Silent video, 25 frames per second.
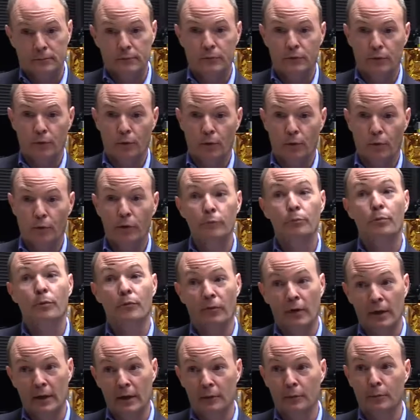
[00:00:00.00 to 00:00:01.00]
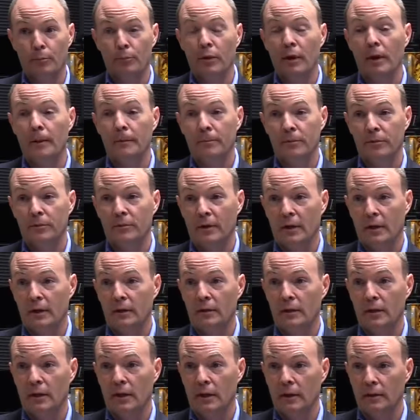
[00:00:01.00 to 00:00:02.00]
So we provided the problem set,
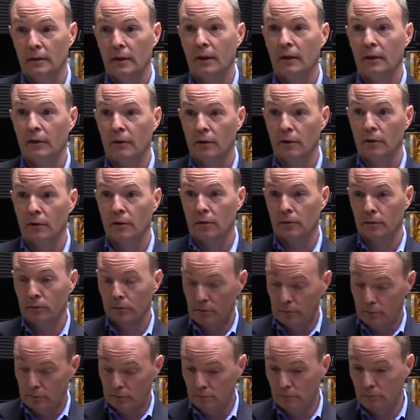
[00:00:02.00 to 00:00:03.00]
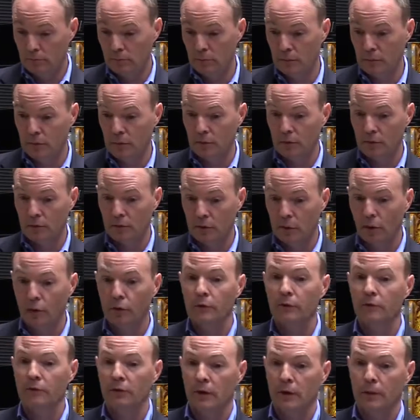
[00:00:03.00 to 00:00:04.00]
and they are
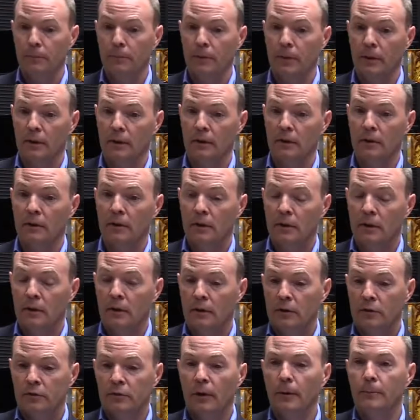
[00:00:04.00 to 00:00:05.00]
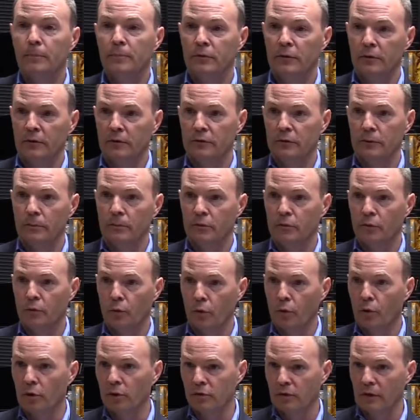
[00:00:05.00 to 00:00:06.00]
co-developing subsystems
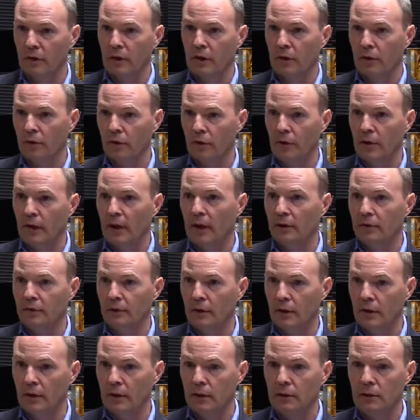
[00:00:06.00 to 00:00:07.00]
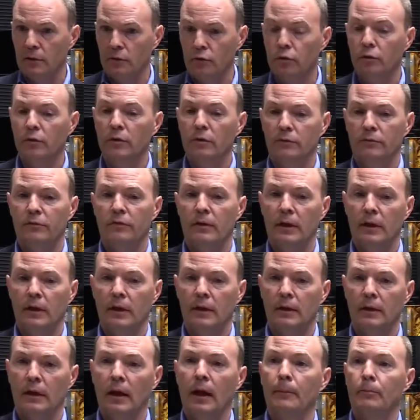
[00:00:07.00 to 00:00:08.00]
to work together as a
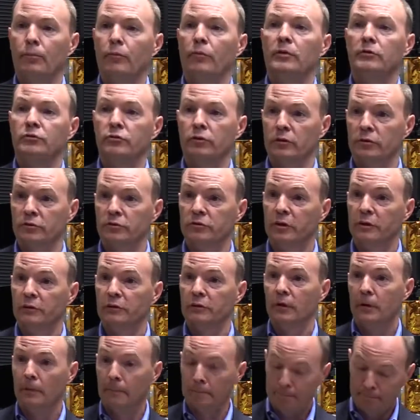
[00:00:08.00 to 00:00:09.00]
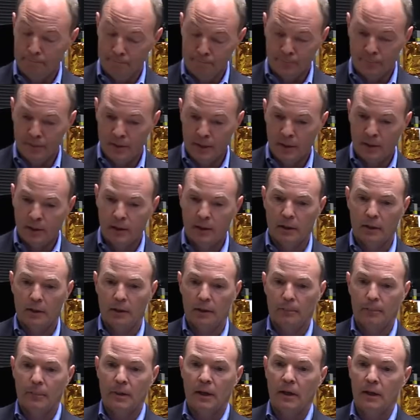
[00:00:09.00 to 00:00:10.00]
unified operational system
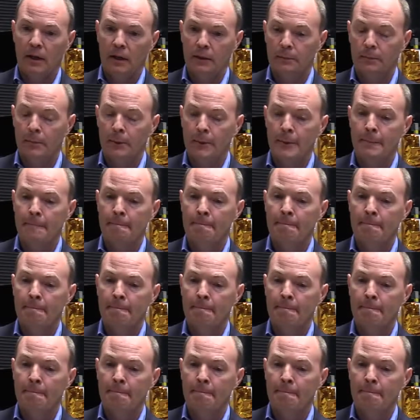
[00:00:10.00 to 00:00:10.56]
behind me.